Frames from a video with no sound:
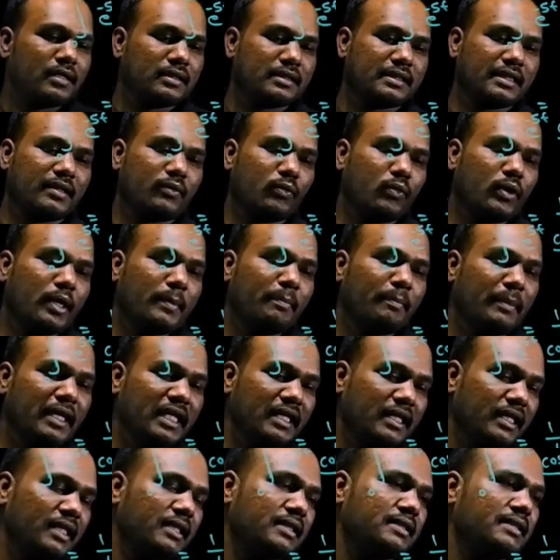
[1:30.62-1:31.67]
see 1 by
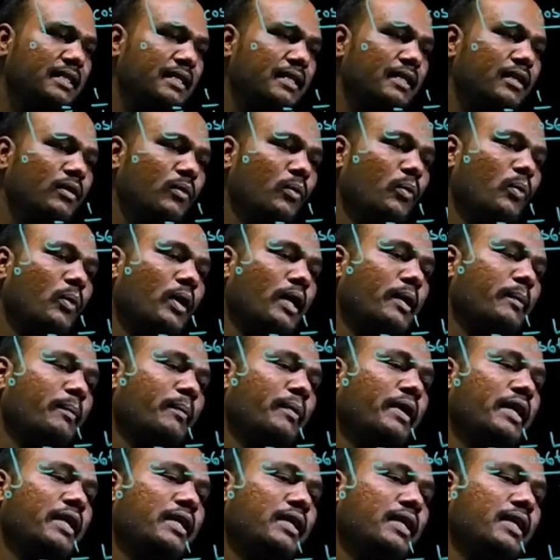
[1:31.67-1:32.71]
t is there now, 1
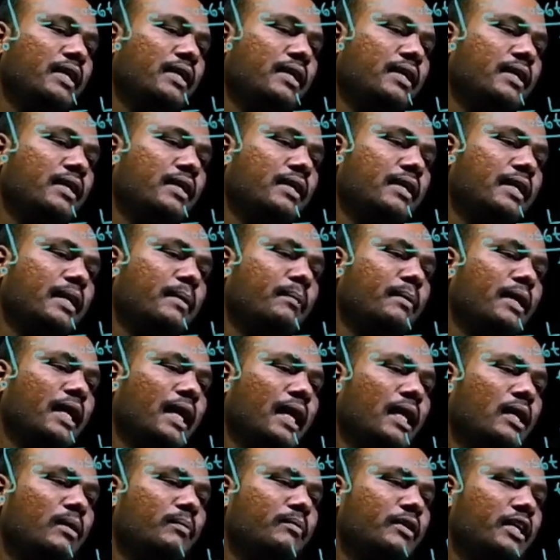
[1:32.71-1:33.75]
by t can be
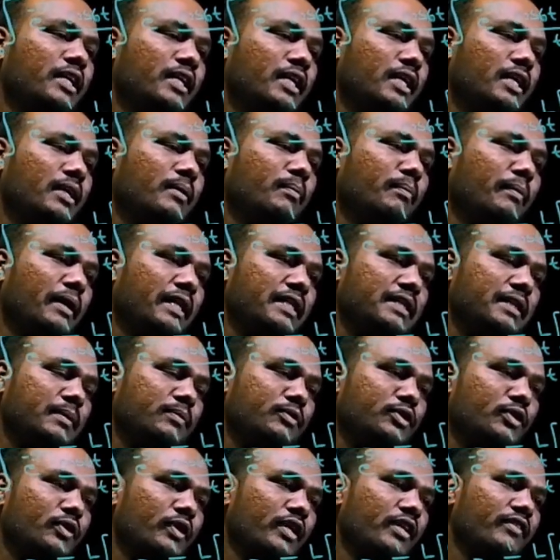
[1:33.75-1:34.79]
eliminated by
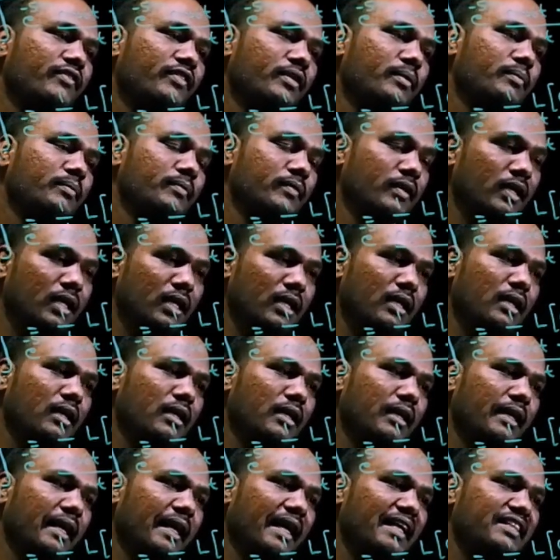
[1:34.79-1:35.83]
substituting from
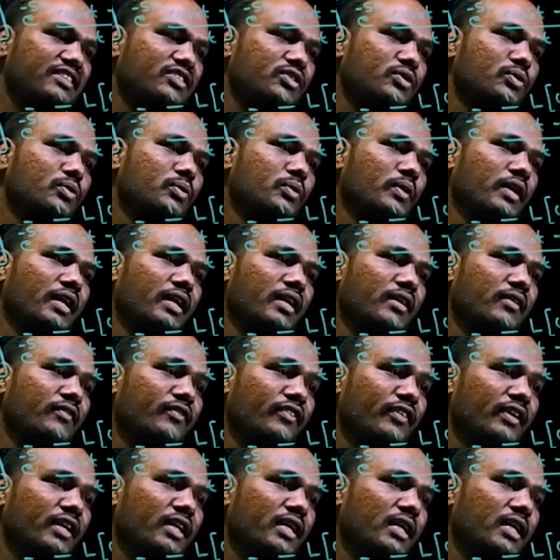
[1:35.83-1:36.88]
s to
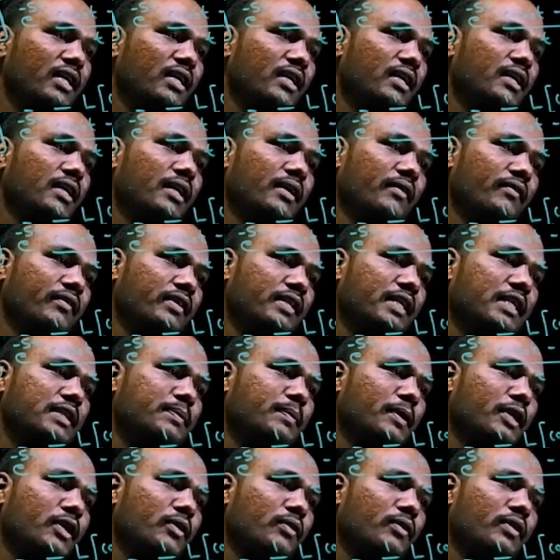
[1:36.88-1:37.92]
infinity with
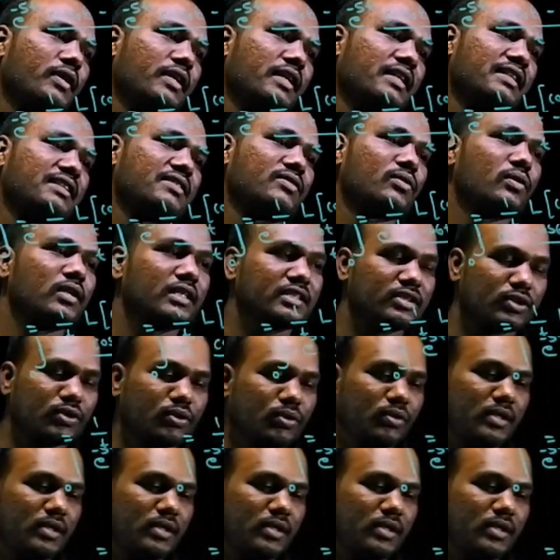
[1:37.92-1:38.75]
respect to ds. So let's